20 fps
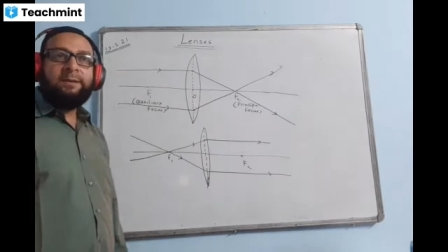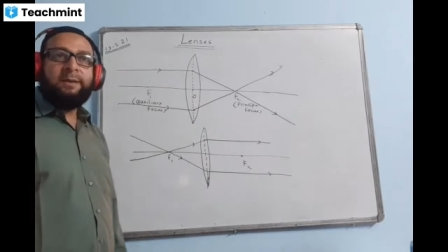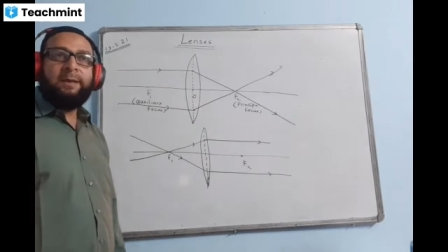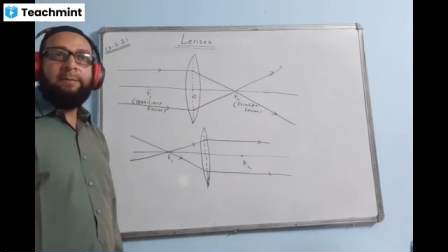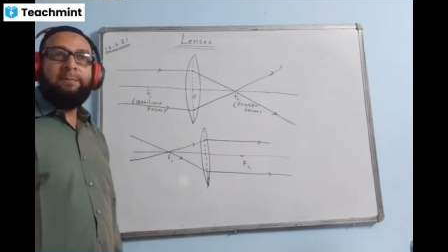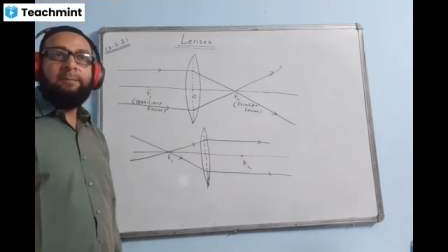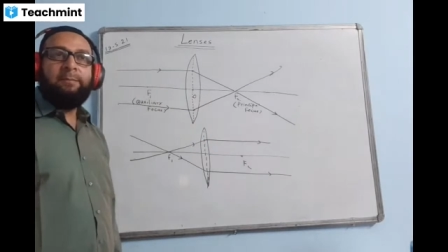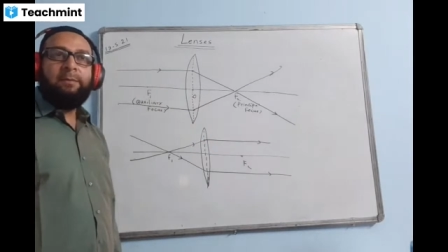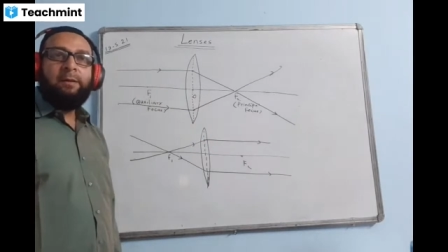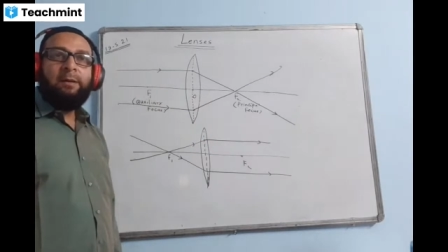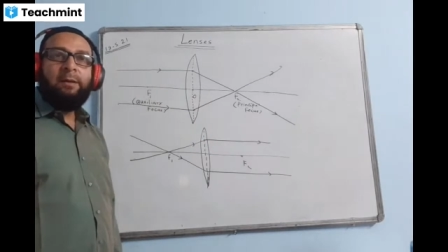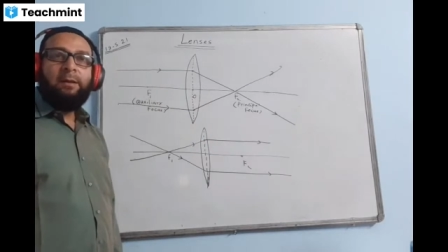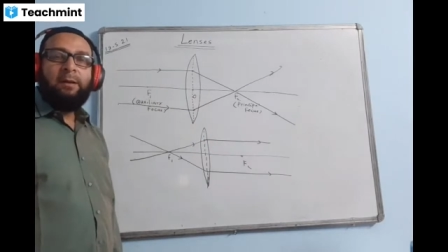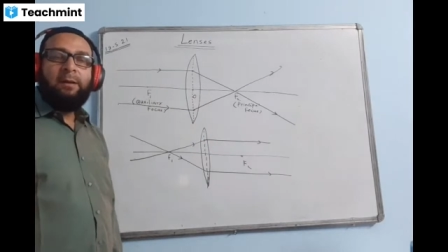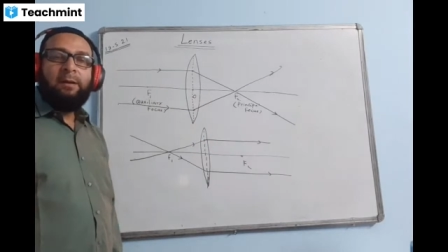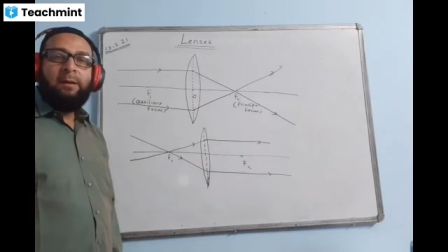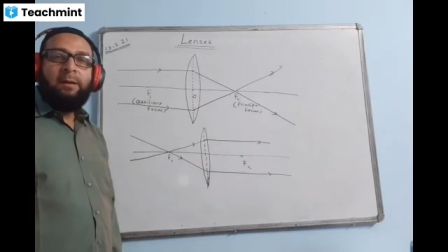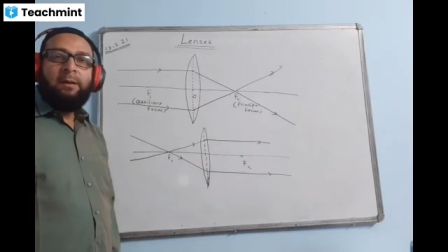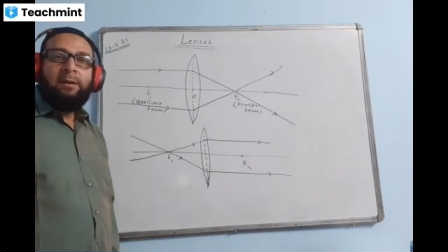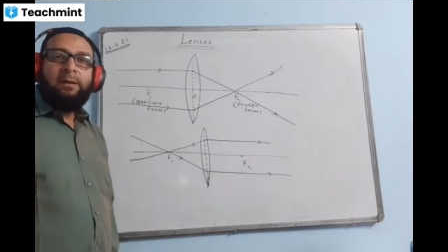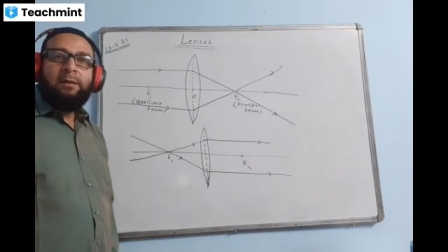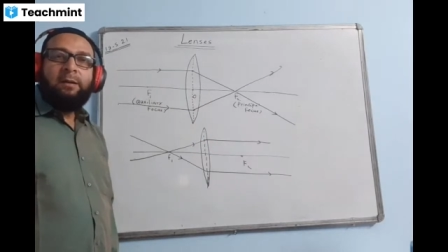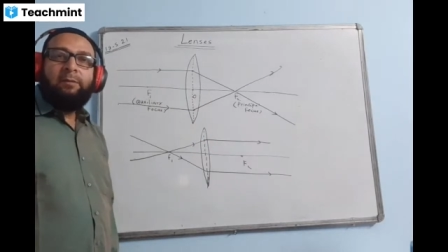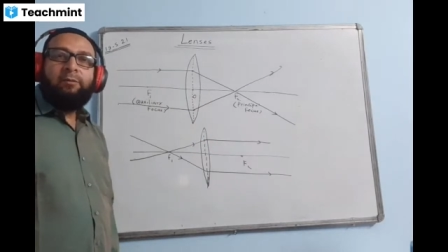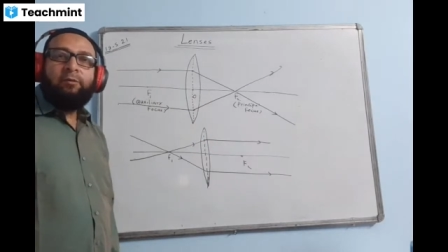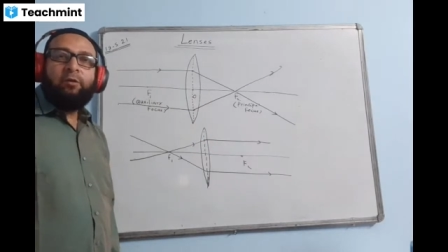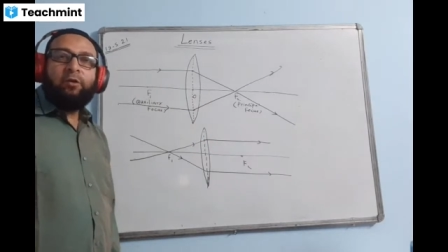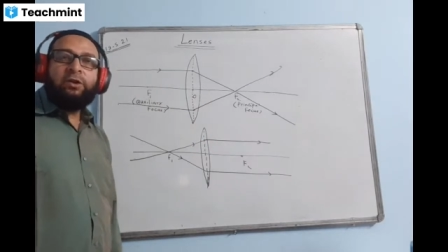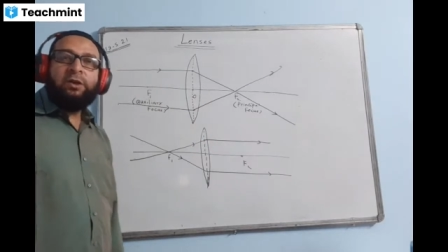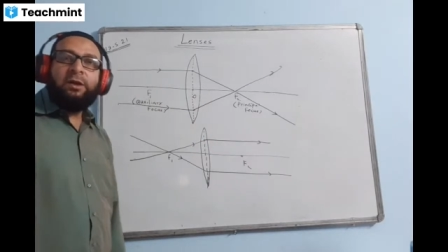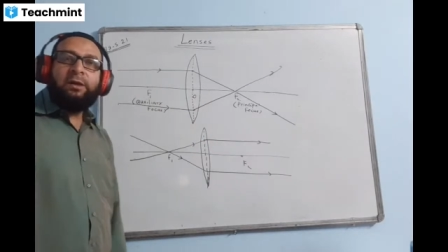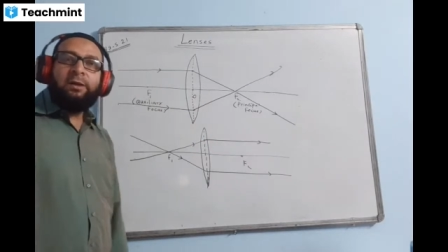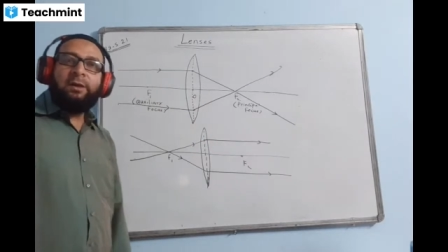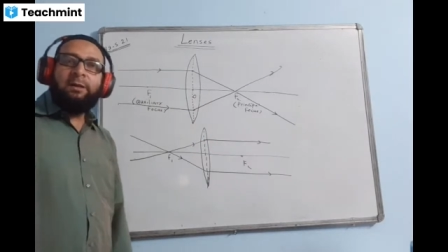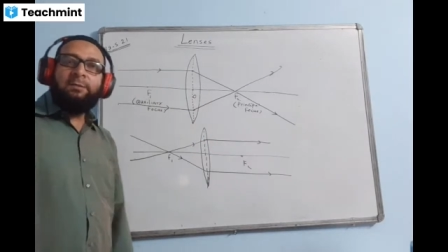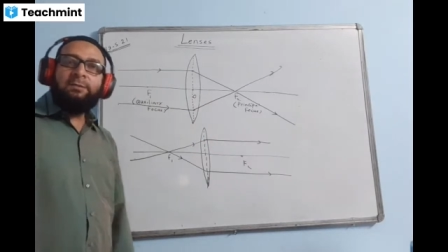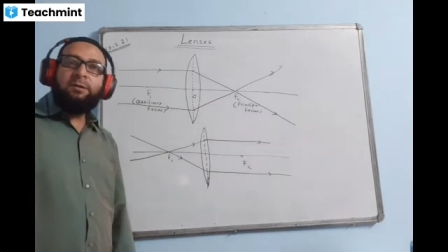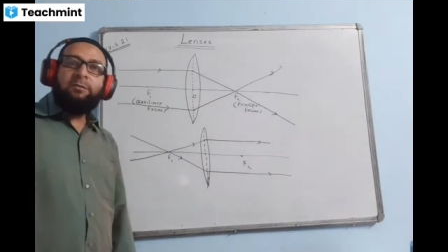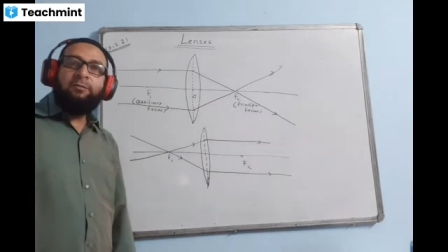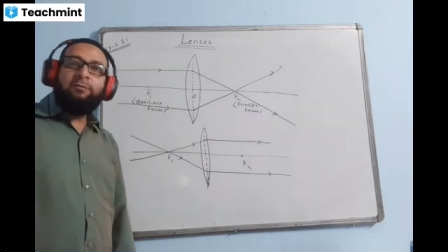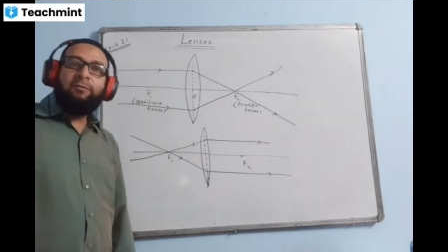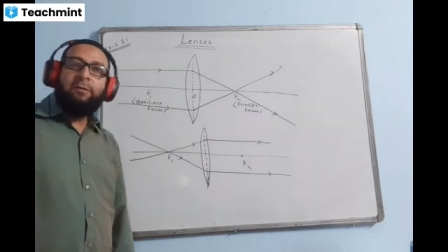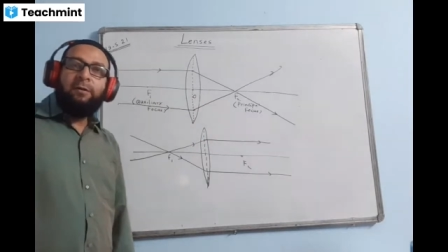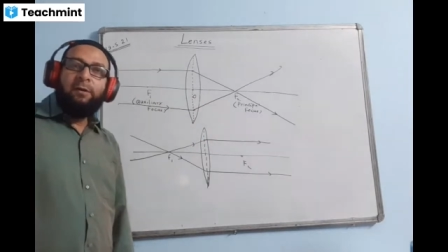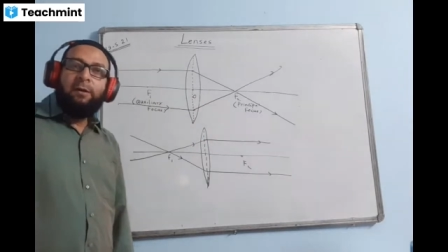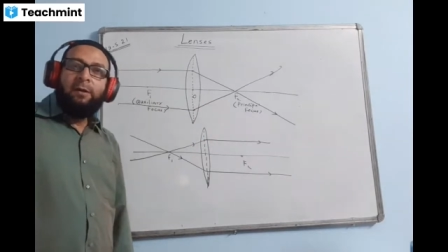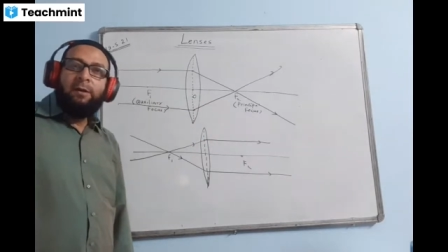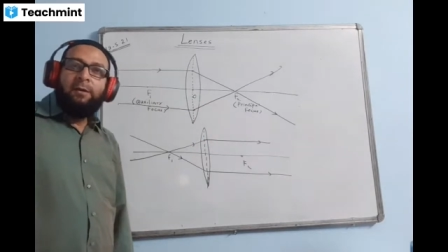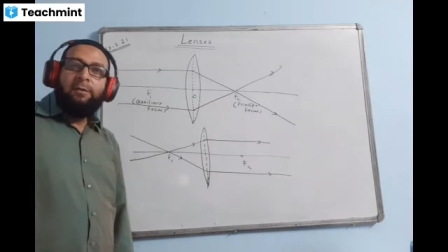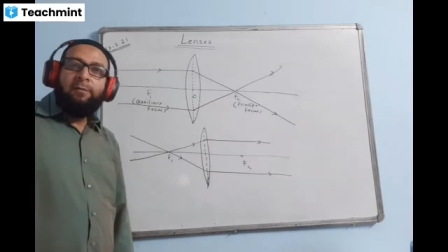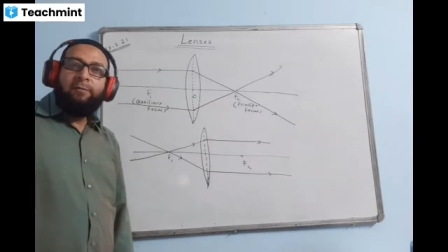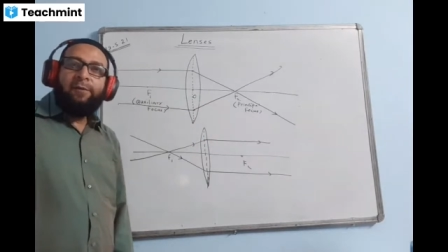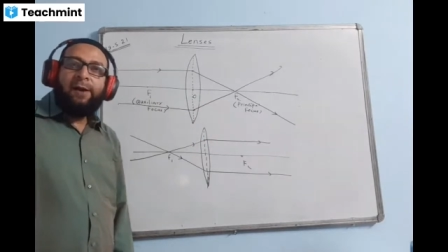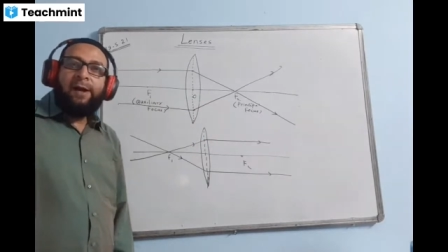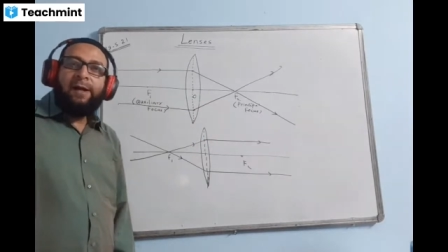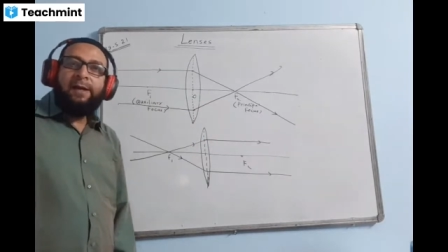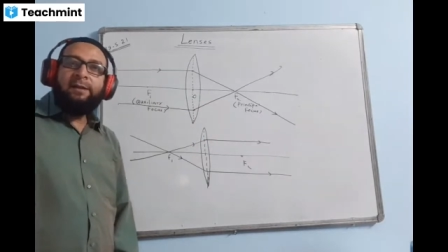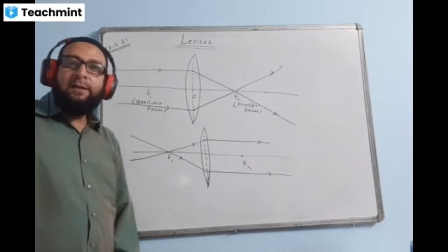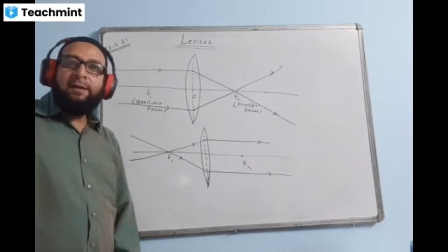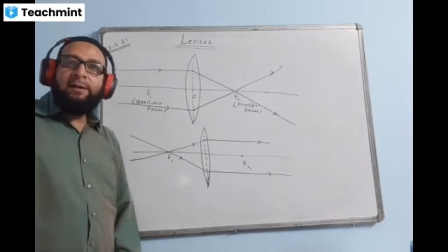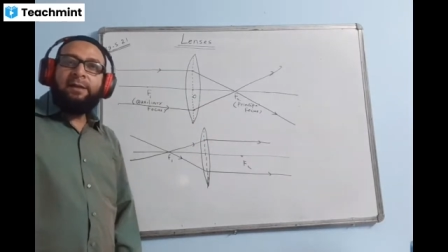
If question comes, why the distances